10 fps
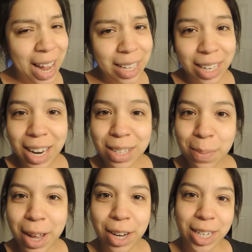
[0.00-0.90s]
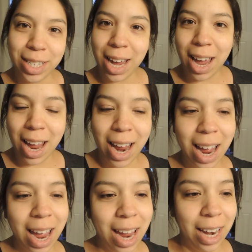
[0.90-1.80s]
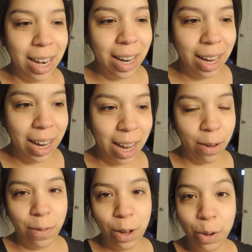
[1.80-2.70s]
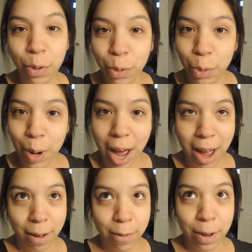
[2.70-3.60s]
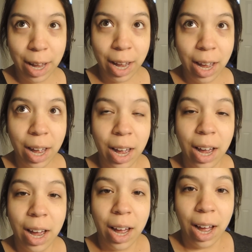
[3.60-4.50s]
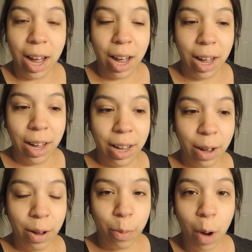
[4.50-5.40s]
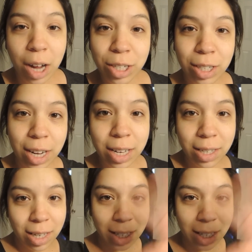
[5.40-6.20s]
Yeah, today's Mother's Day, and if you have uh, watched us